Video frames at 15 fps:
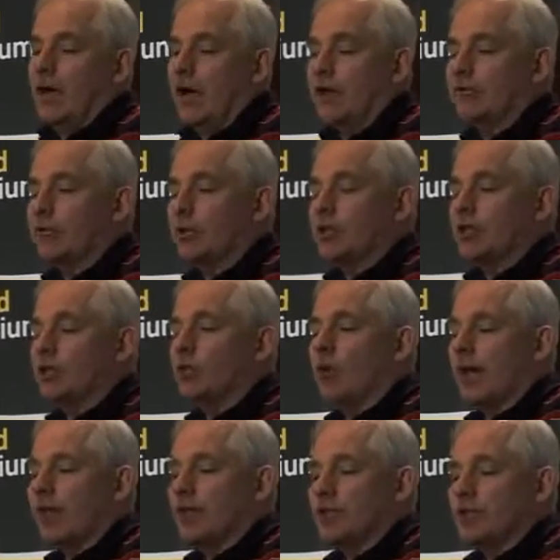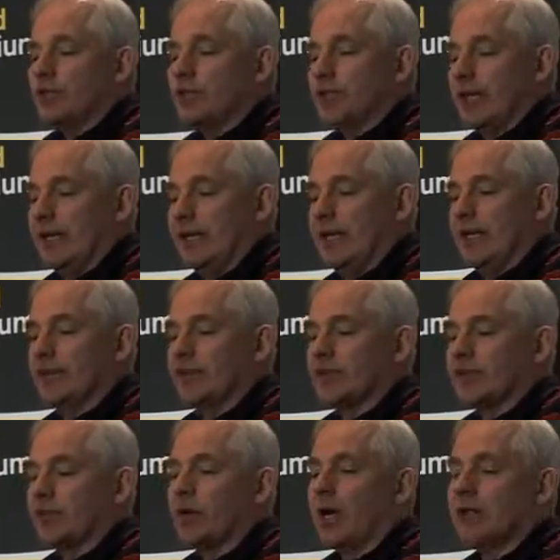Unfortunately, wages, and
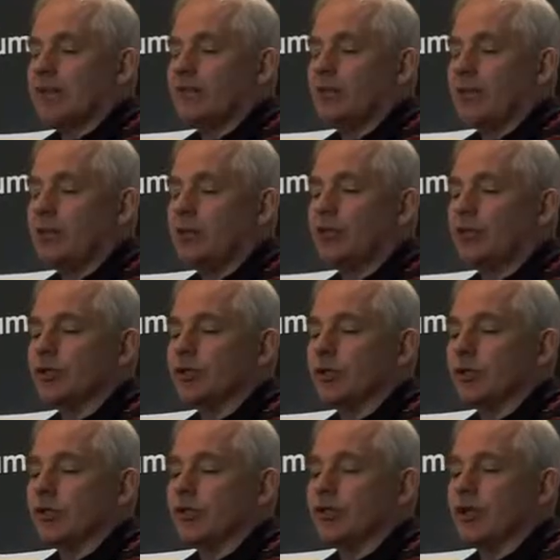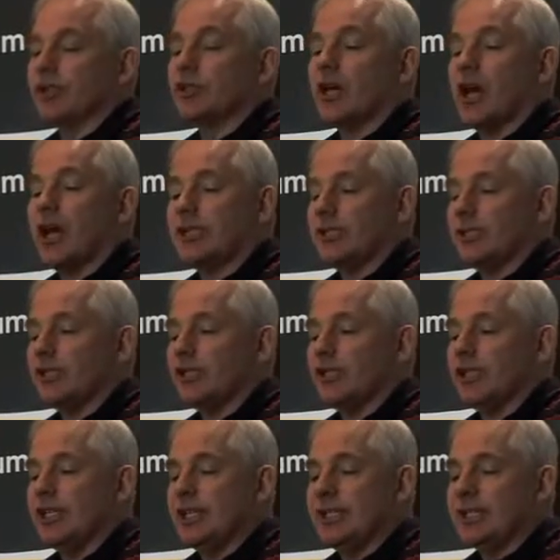thus the price of many goods and services, are tied to the
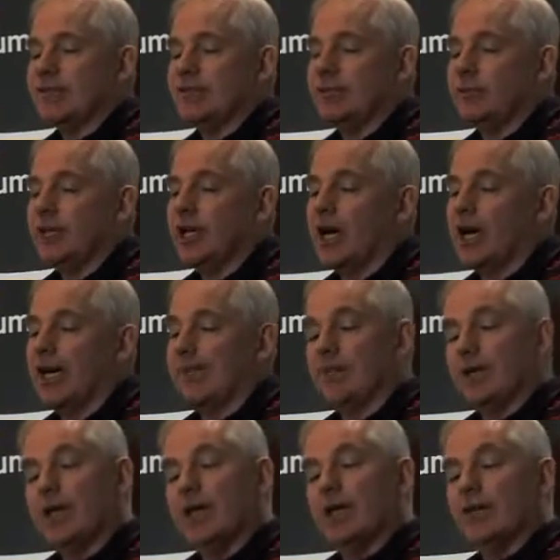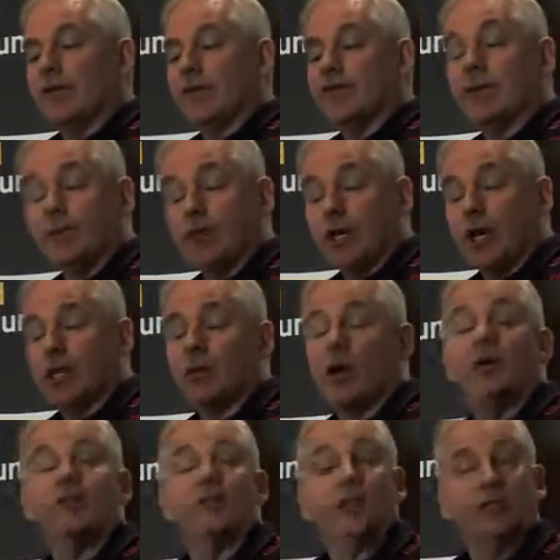CPI. The CPI
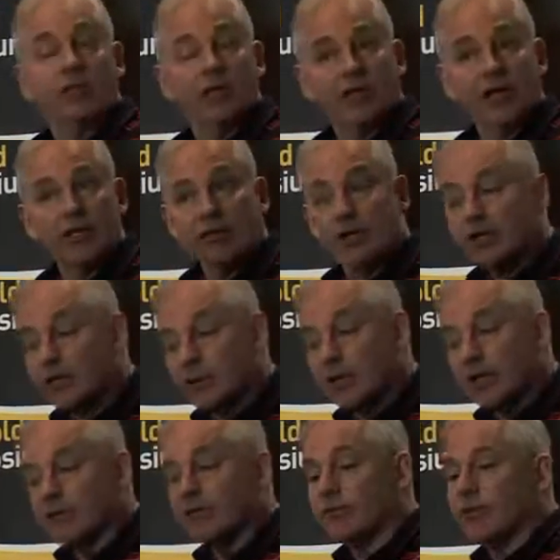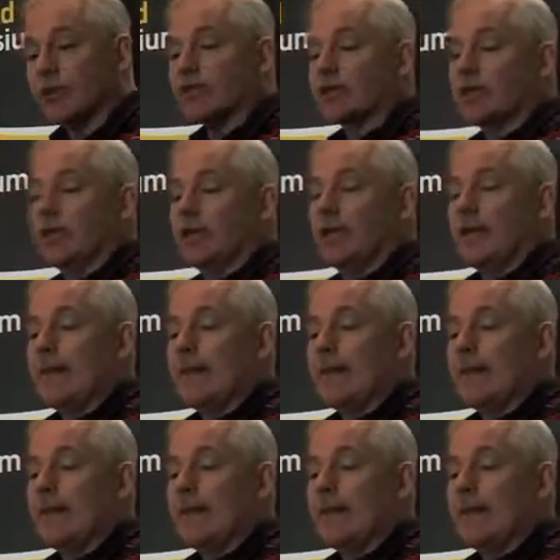quite deliberately underestimates inflation.